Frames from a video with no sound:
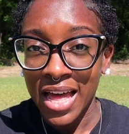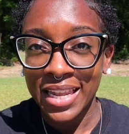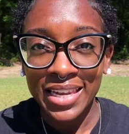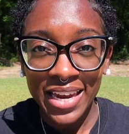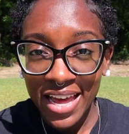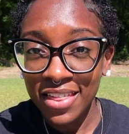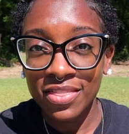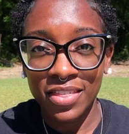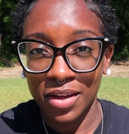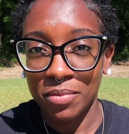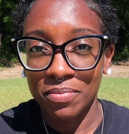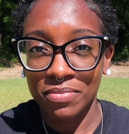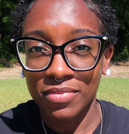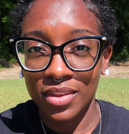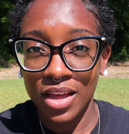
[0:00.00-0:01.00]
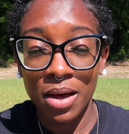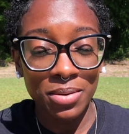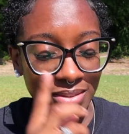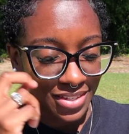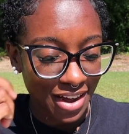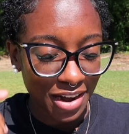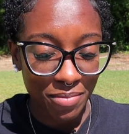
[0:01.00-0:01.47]
Let them. I'll
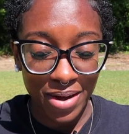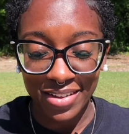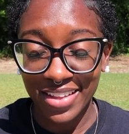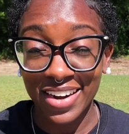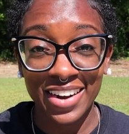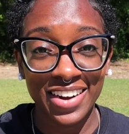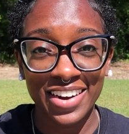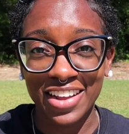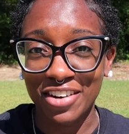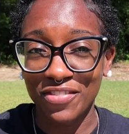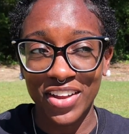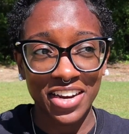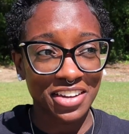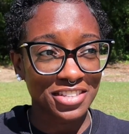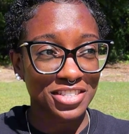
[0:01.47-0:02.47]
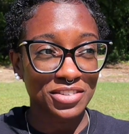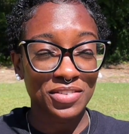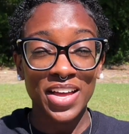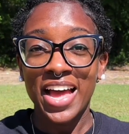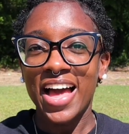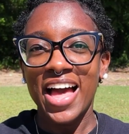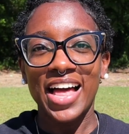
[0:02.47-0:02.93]
talk about that in another video too.
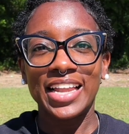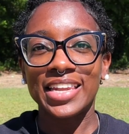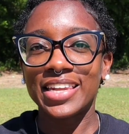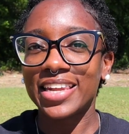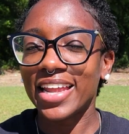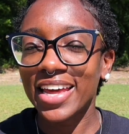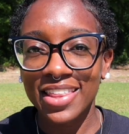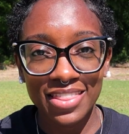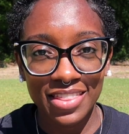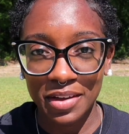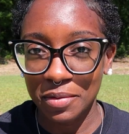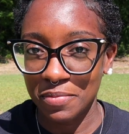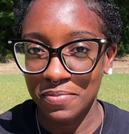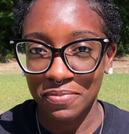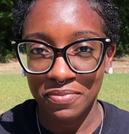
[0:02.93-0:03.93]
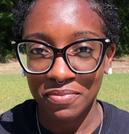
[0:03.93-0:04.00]
Let them.